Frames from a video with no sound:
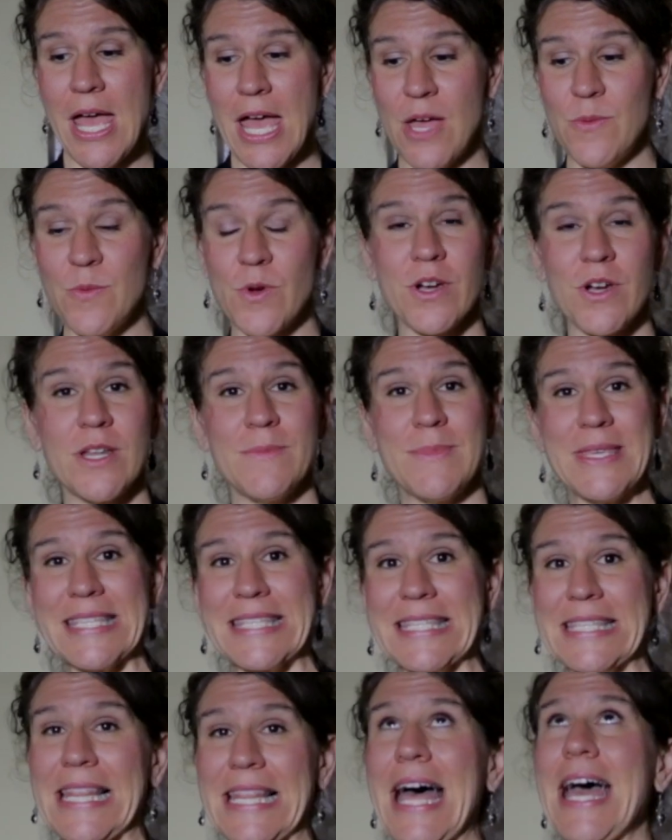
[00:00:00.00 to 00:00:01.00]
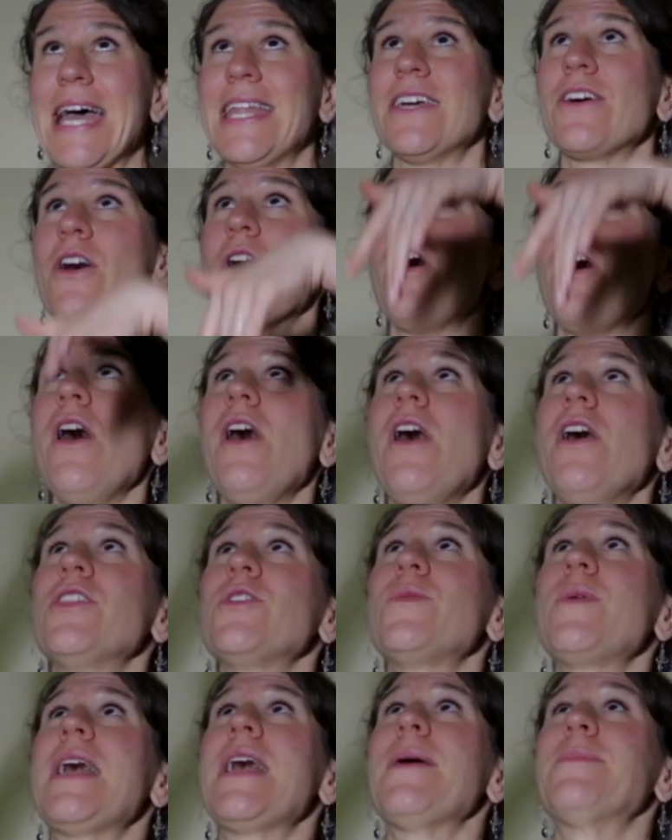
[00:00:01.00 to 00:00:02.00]
and we're going to be sliding all
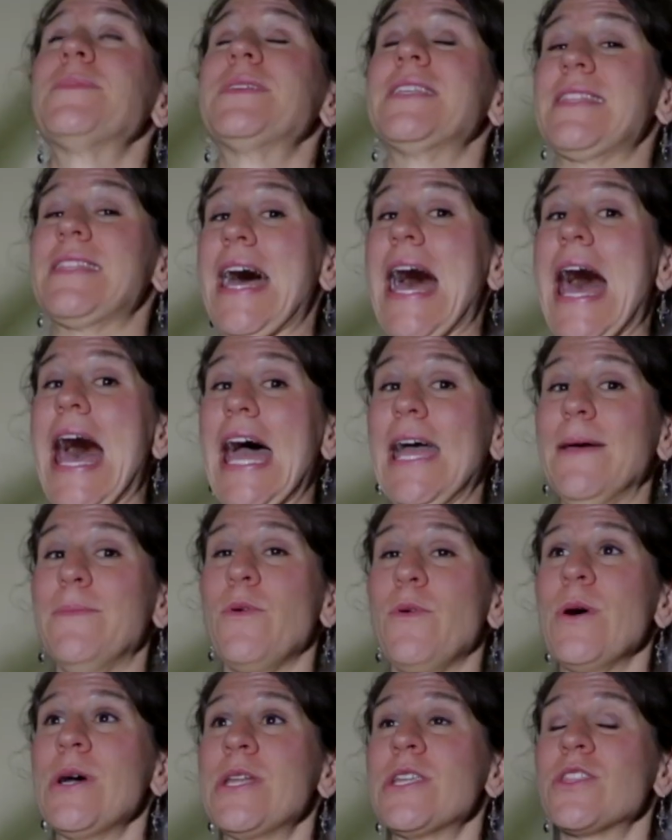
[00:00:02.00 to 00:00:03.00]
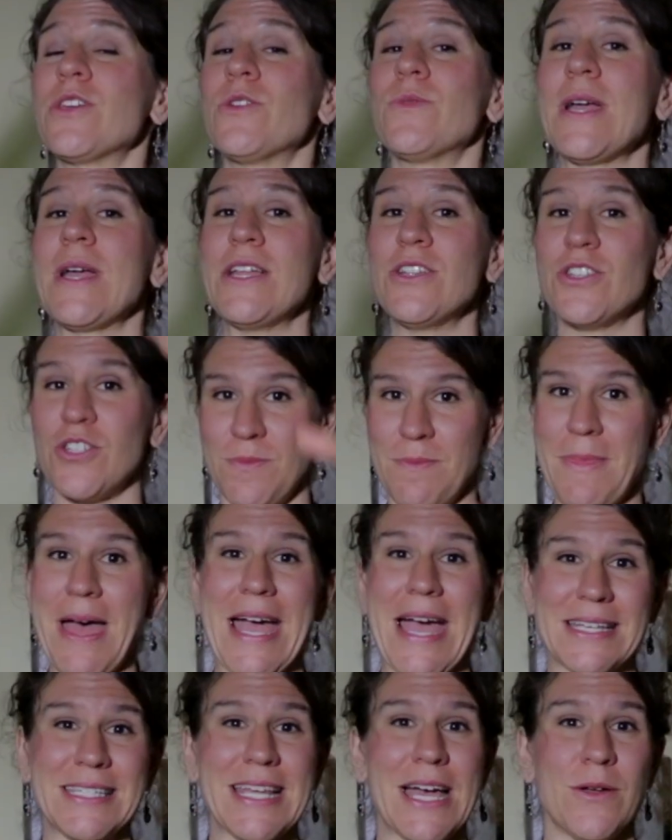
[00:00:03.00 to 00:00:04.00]
the way up to the high point of the range and
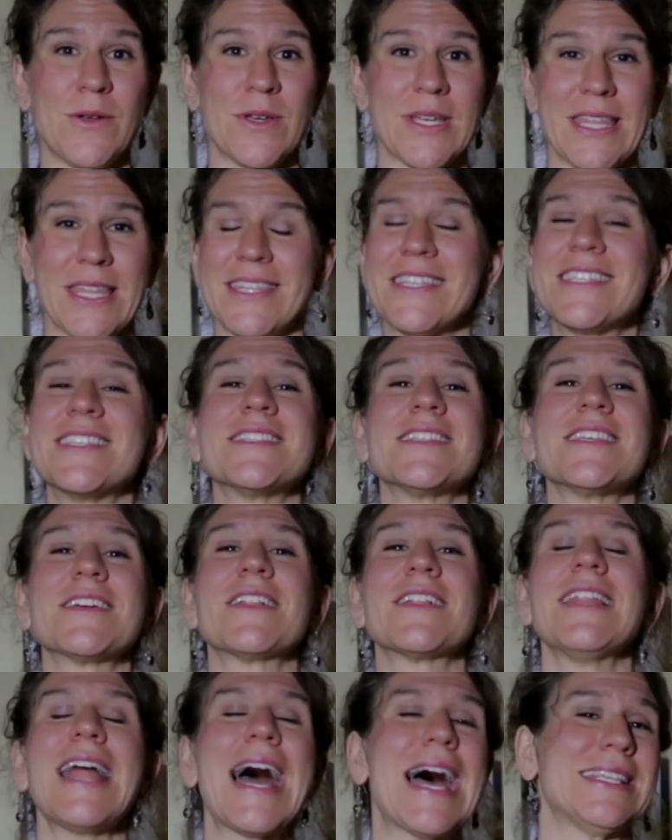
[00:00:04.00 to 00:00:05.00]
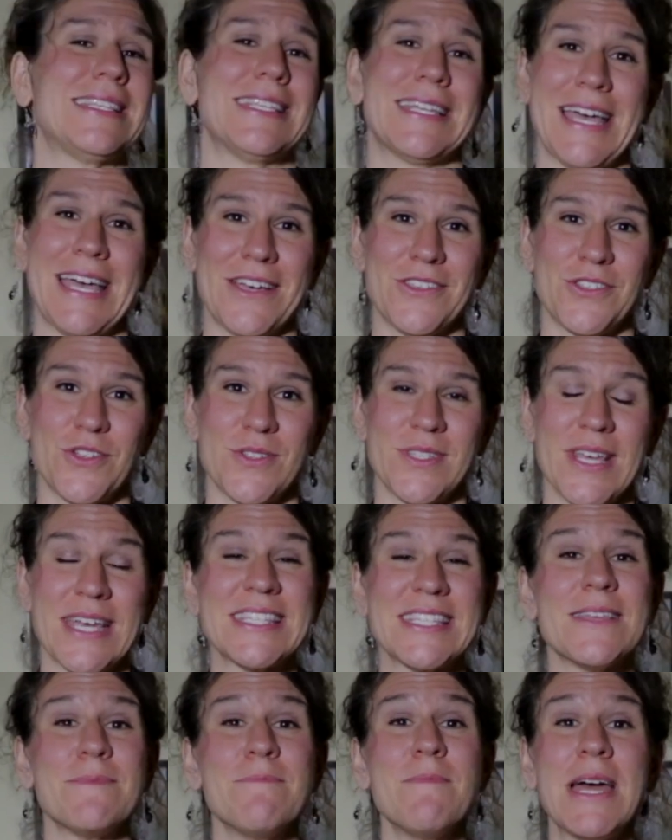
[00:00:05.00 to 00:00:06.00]
back down again. This is a classic
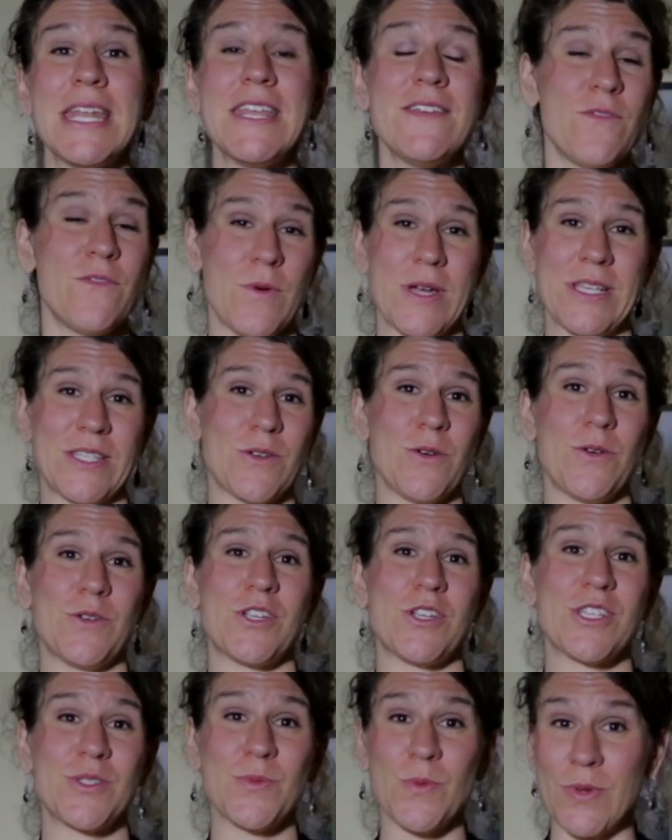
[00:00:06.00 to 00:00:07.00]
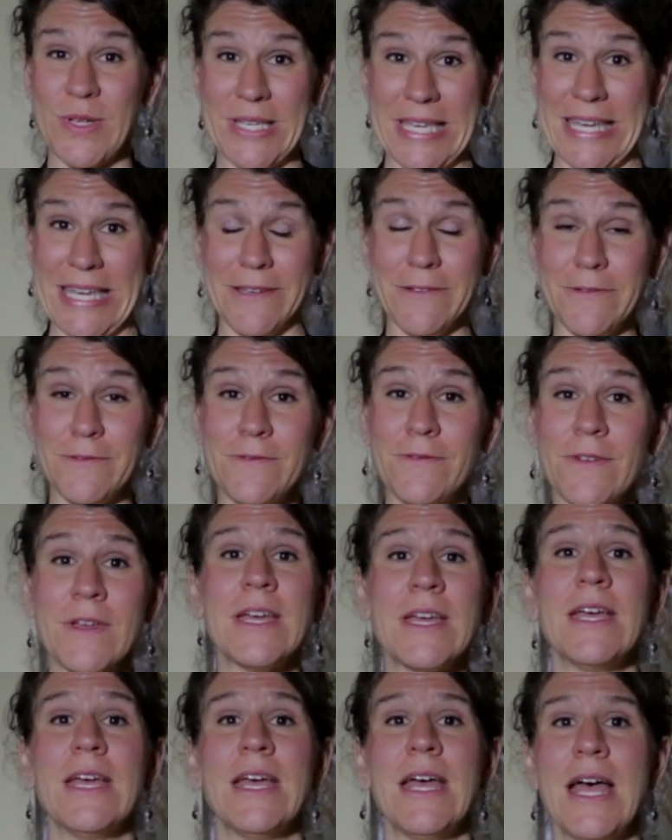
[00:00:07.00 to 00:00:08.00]
exercise that many voice coaches will give,
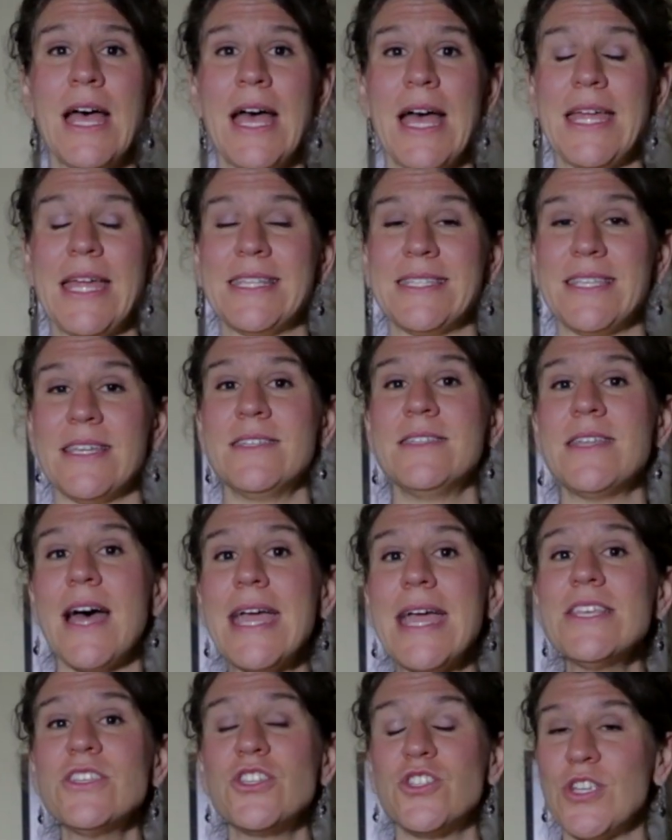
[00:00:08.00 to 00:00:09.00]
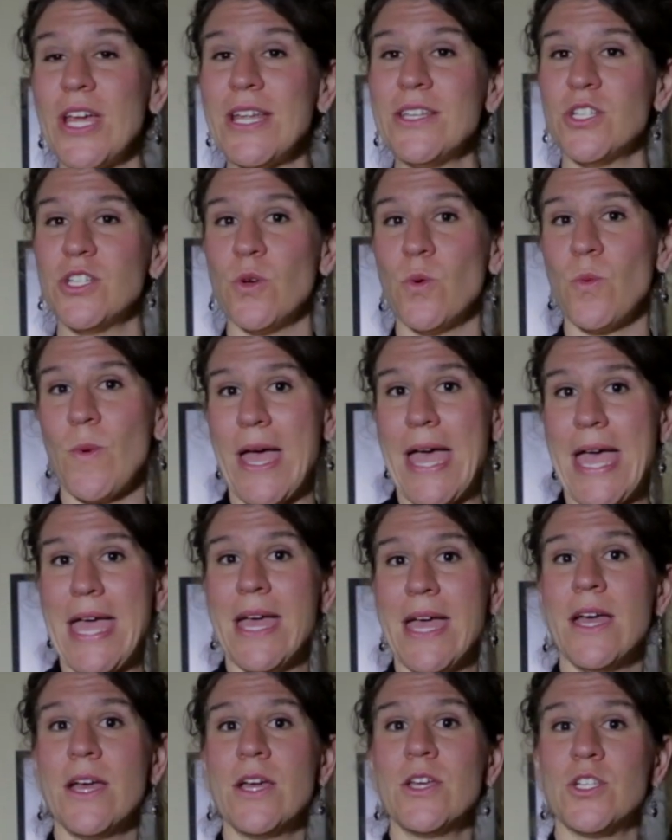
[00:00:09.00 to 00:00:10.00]
and it's a nice gentle
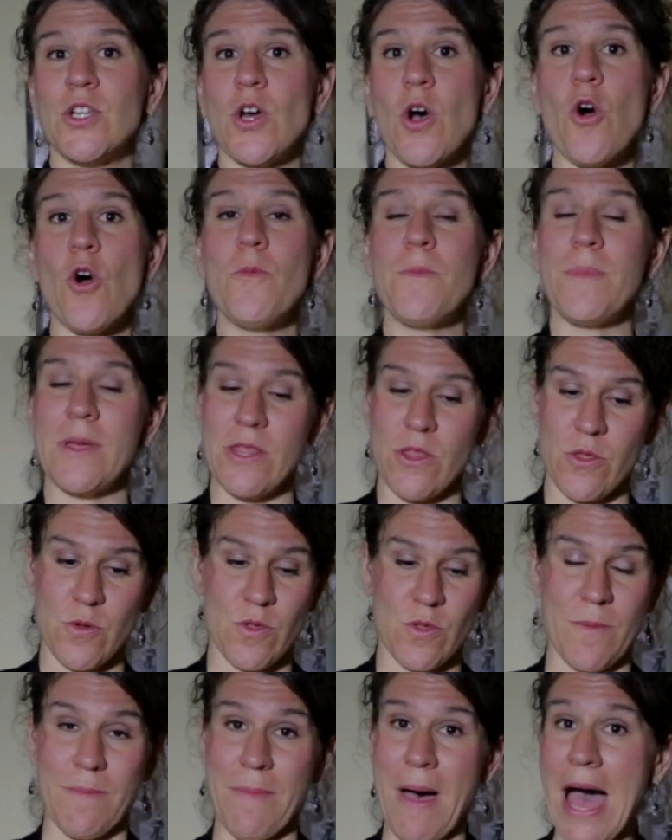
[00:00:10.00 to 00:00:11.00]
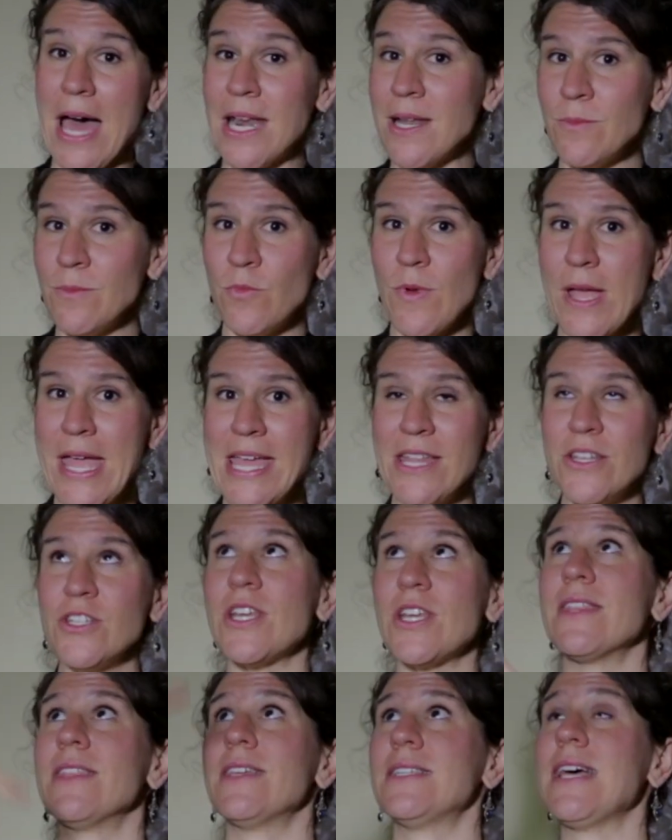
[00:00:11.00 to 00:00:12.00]
way to open through the bottom range
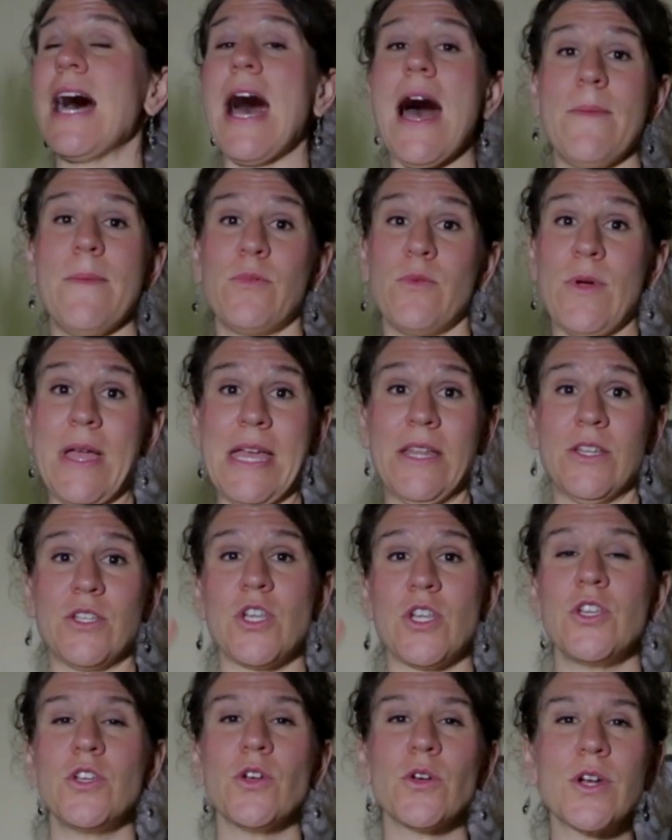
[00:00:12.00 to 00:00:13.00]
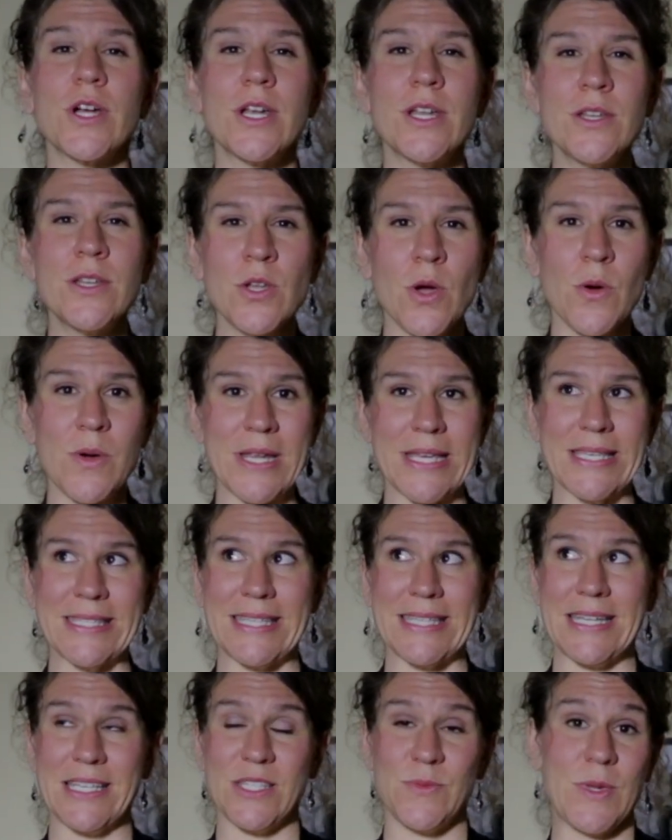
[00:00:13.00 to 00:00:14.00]
and the top range. You're going to notice
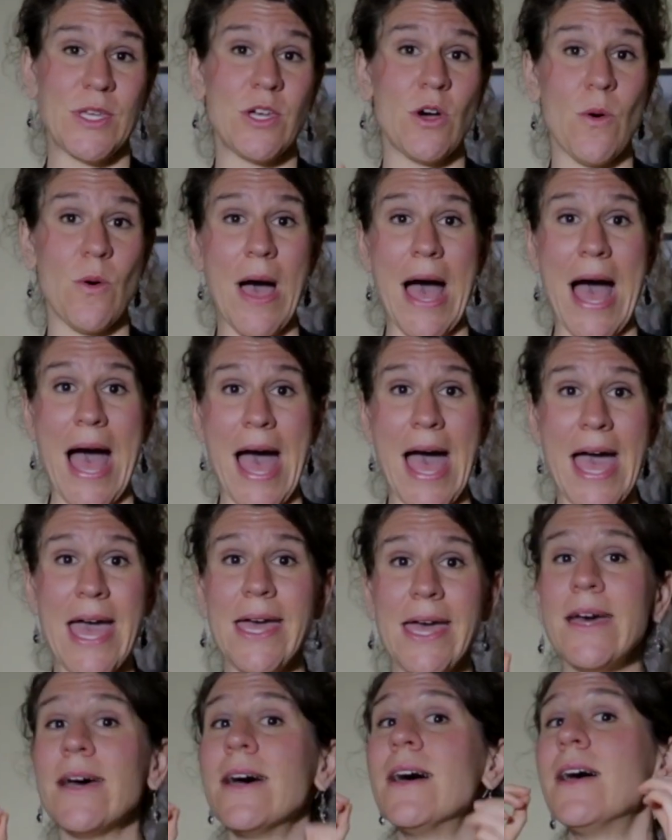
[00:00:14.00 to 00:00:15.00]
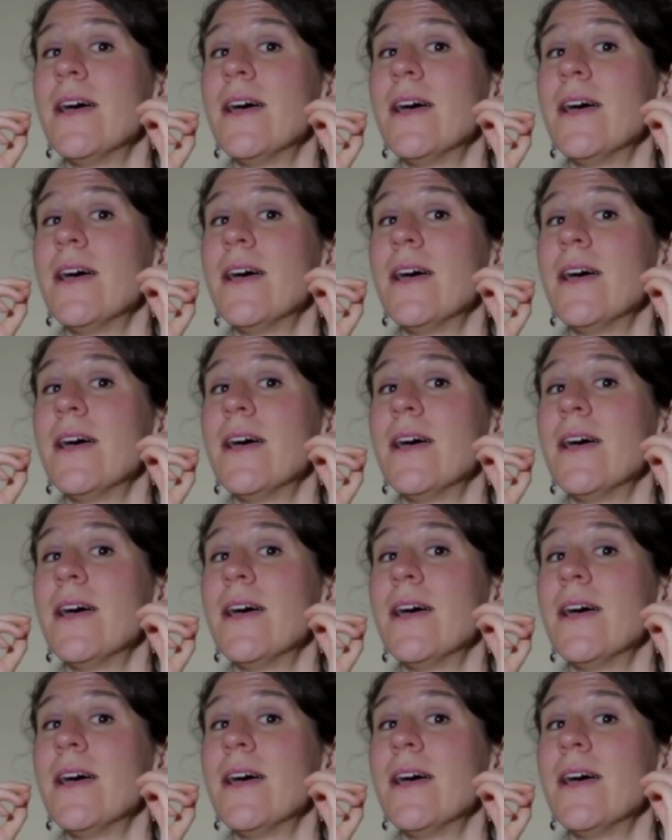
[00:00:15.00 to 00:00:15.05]
that as we go high,